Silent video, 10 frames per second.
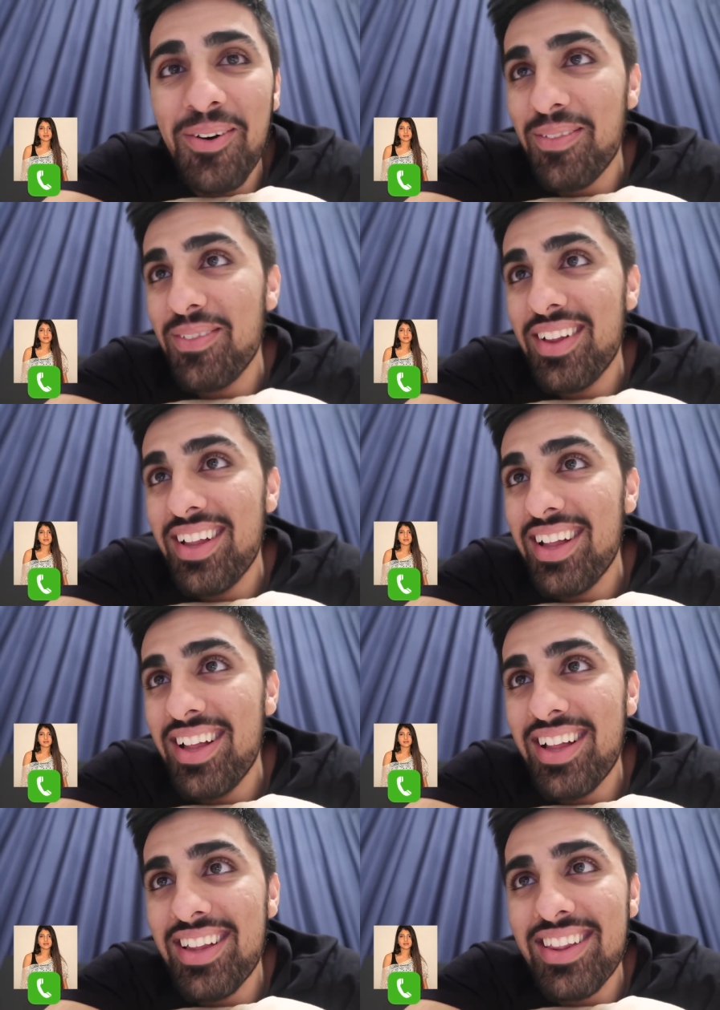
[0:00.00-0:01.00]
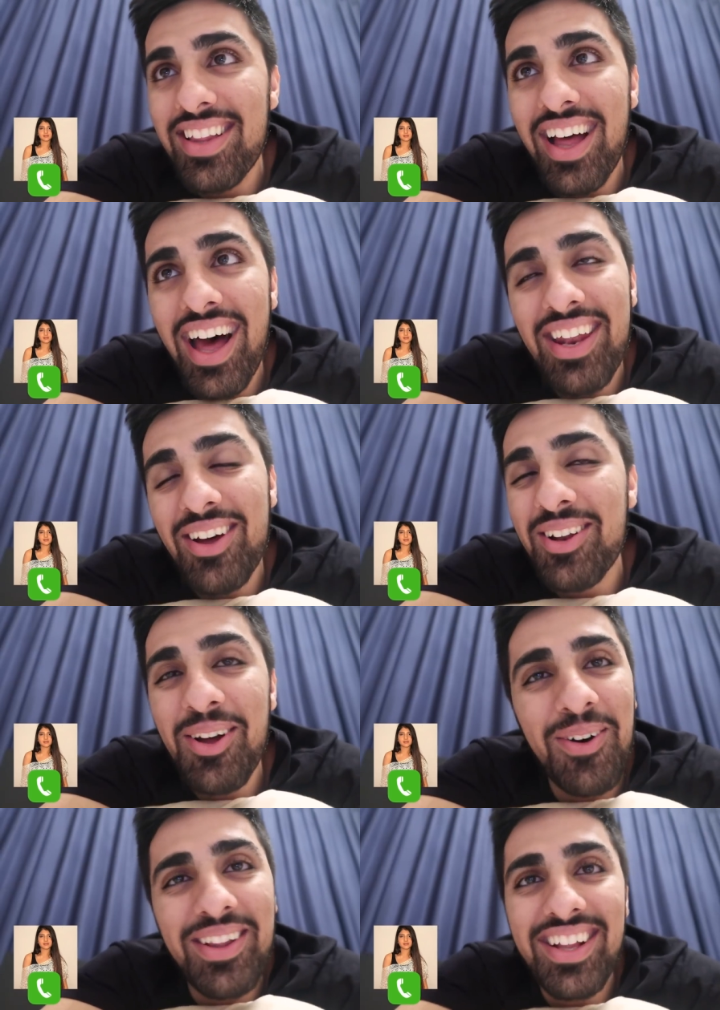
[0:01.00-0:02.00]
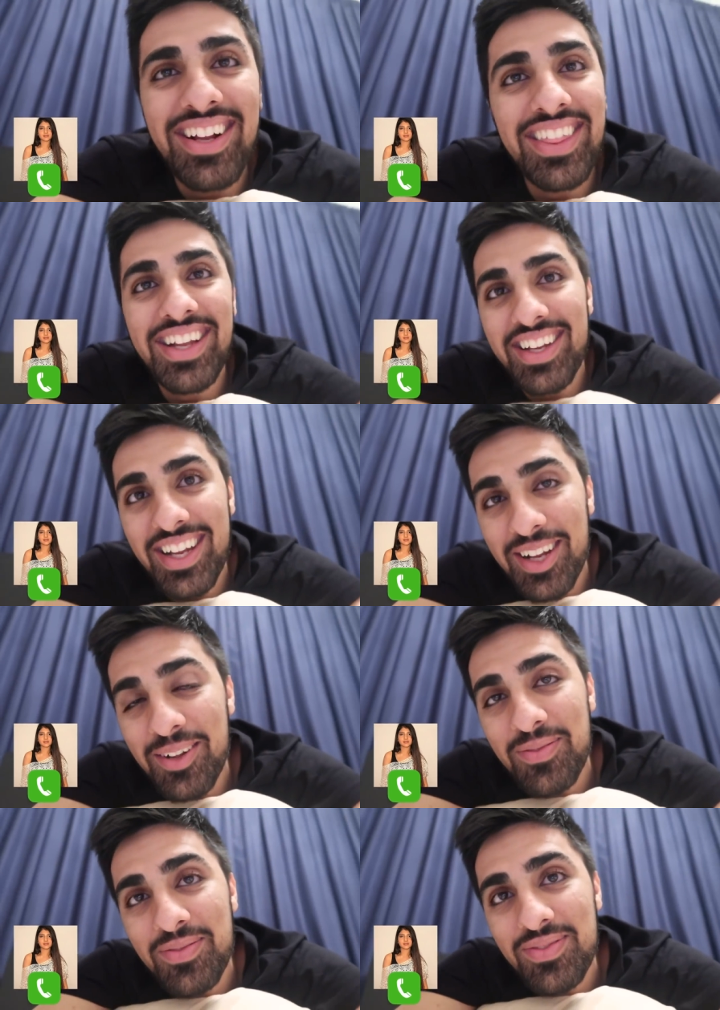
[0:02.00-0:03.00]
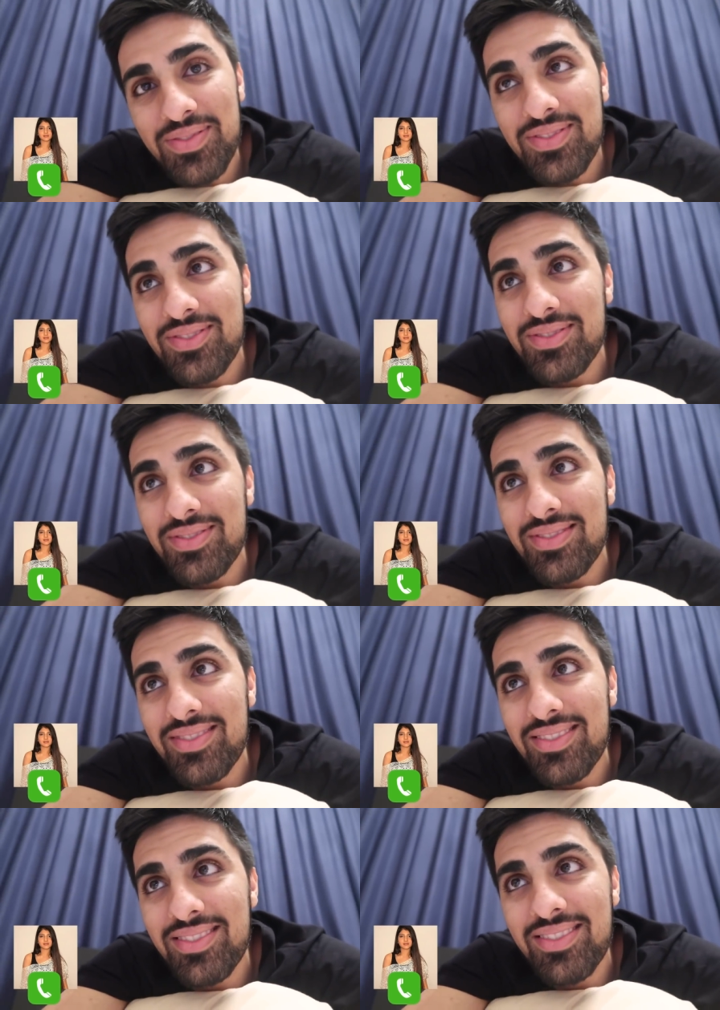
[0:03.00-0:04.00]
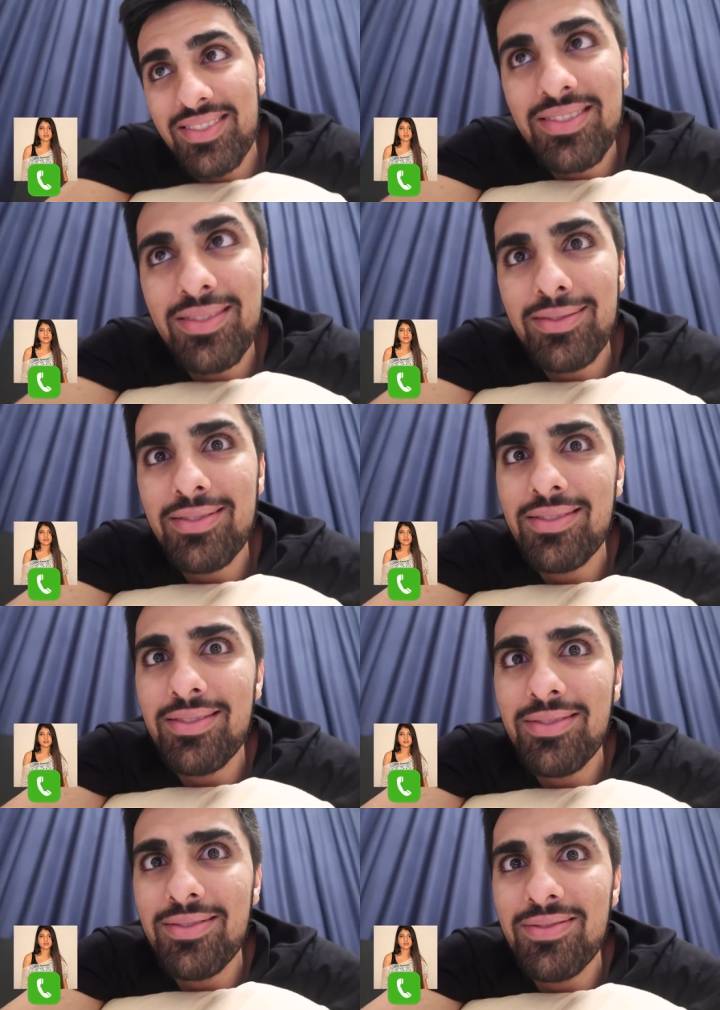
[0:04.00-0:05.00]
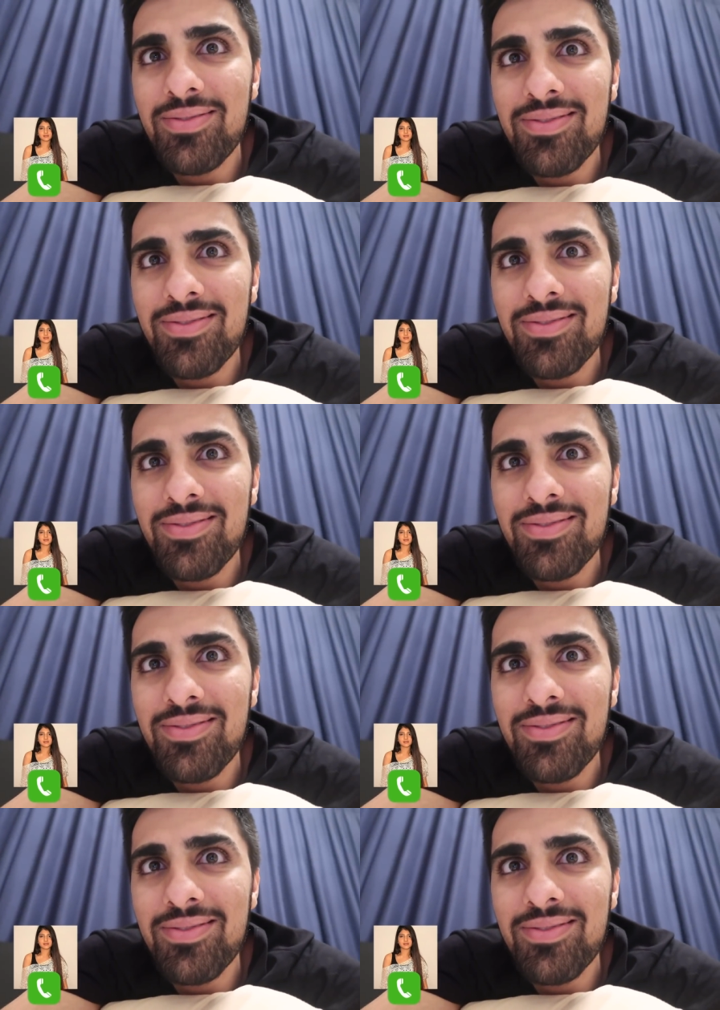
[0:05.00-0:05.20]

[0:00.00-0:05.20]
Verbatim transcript: That may be a problem. I don't know what they're thinking. I have so many people posing to me.